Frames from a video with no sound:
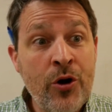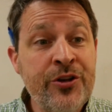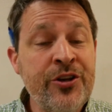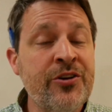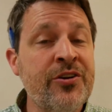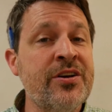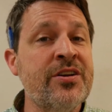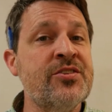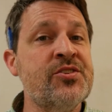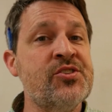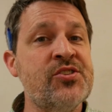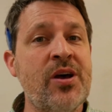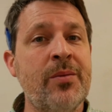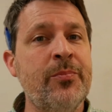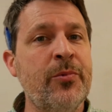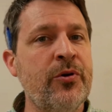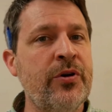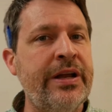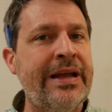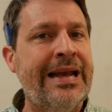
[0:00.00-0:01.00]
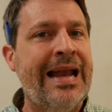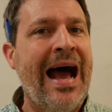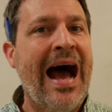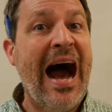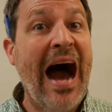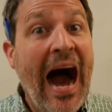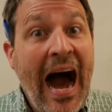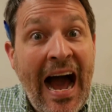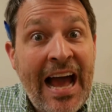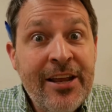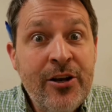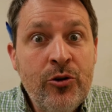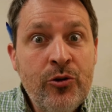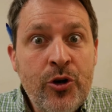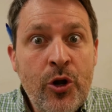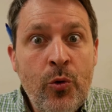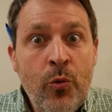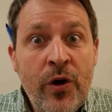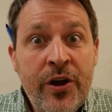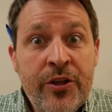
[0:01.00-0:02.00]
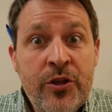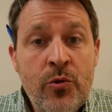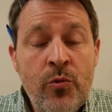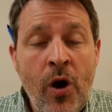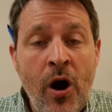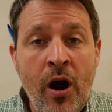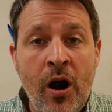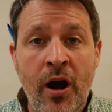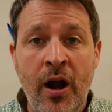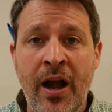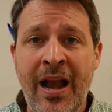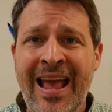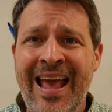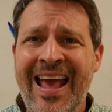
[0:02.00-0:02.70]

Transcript: you're in a submarine. I don't know where you are.